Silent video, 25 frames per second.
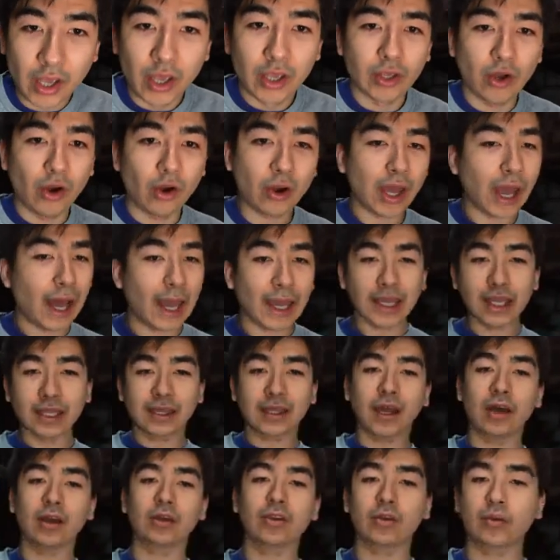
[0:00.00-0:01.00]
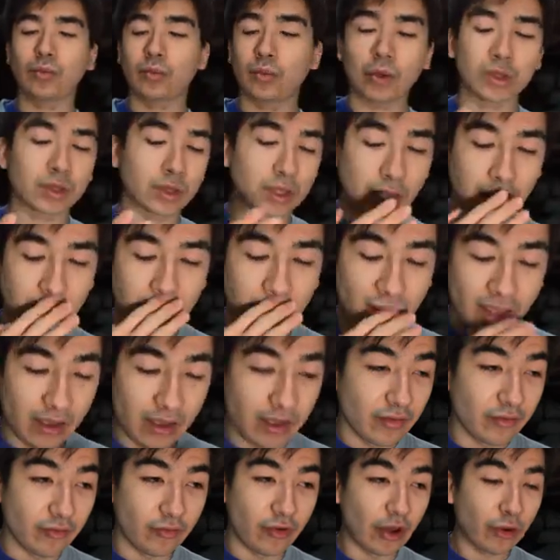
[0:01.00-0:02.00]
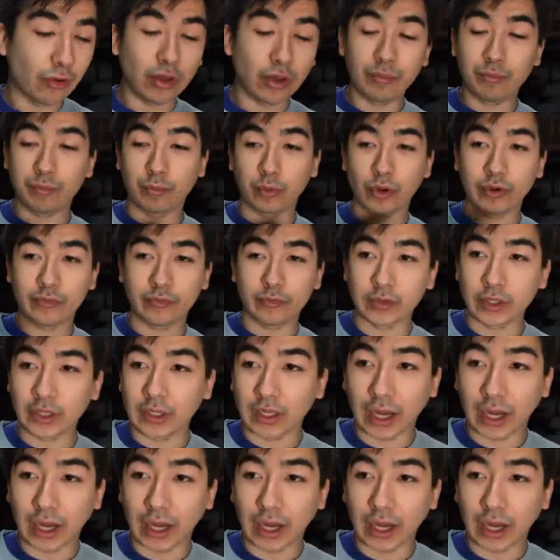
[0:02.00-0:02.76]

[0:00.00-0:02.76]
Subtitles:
Okay, I could tell you what, like, very briefly.